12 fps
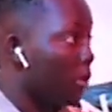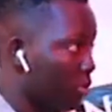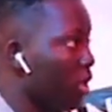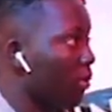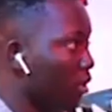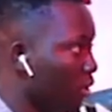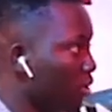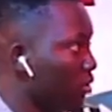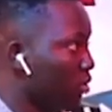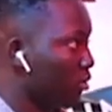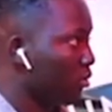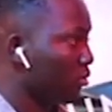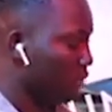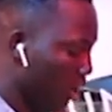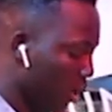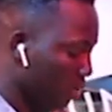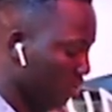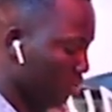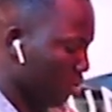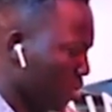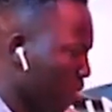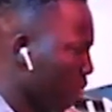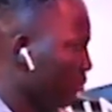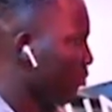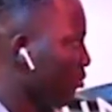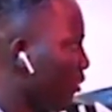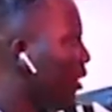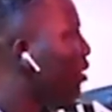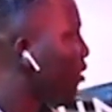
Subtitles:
helps them a lot. Yeah, so I